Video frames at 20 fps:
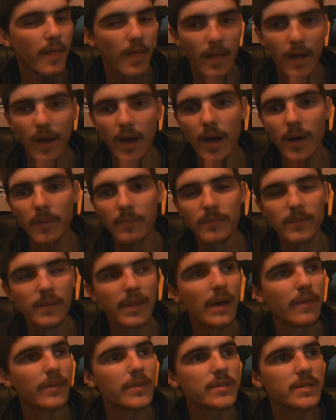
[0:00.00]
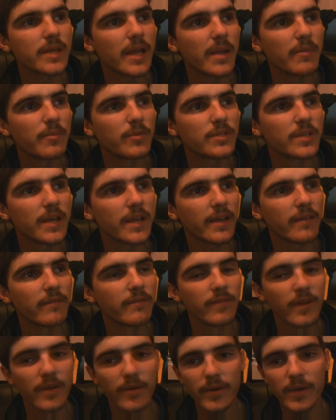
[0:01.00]
Now this game would take a
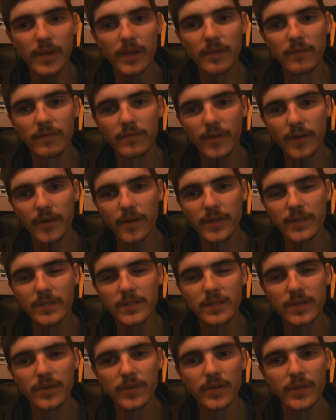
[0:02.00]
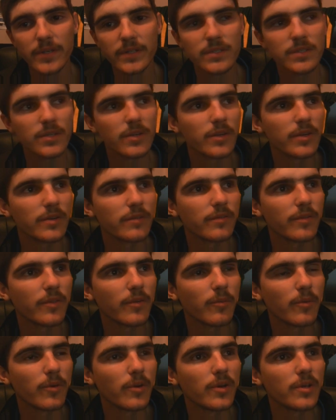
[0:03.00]
very, very serious turn for the
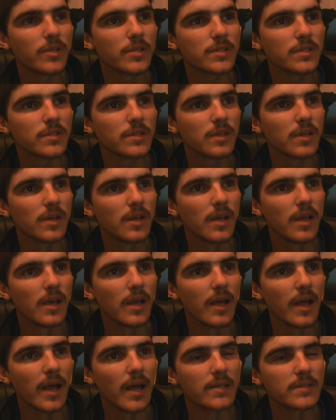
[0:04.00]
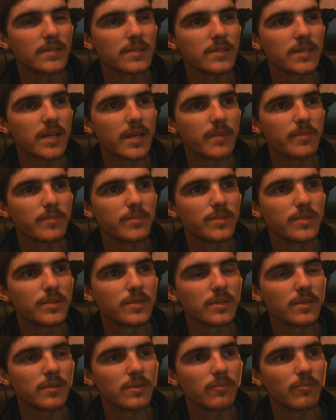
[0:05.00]
worse as the teams
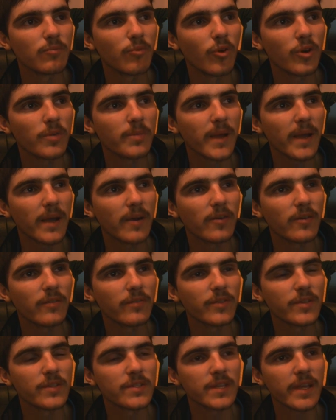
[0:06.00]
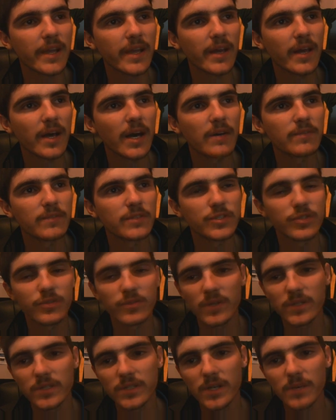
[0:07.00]
walked back on for the second half. A
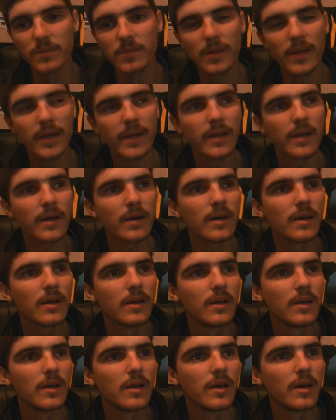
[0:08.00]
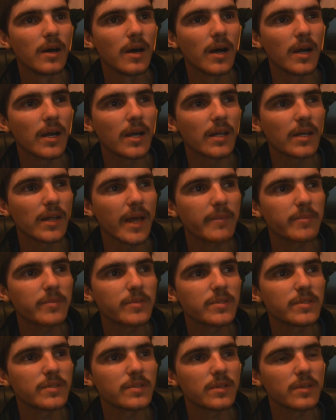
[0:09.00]
Toronto player
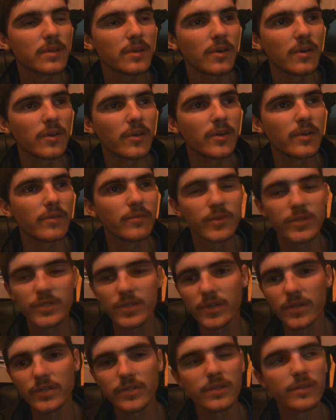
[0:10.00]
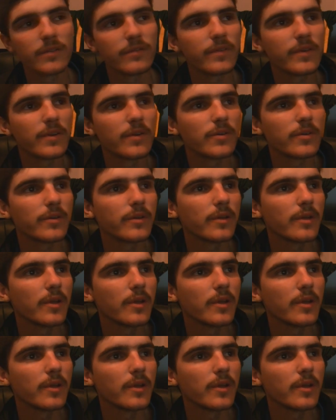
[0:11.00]
collapsed on return to the field.